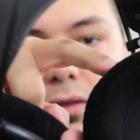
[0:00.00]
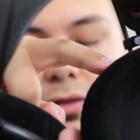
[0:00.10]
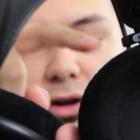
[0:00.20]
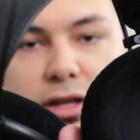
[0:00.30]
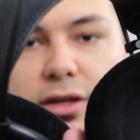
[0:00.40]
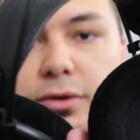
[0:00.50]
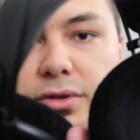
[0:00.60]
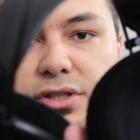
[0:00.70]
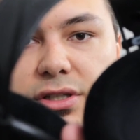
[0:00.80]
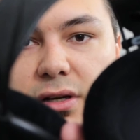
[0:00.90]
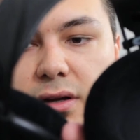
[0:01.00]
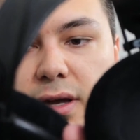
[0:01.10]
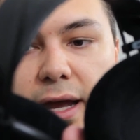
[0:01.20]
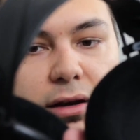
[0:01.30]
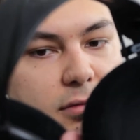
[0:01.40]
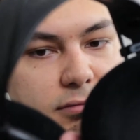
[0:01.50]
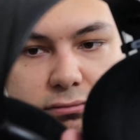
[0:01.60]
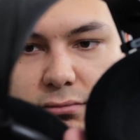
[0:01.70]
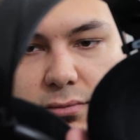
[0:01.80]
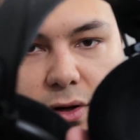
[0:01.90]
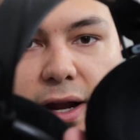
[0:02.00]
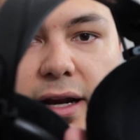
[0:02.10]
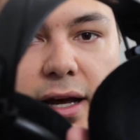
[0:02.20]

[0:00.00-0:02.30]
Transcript: They're huge and great.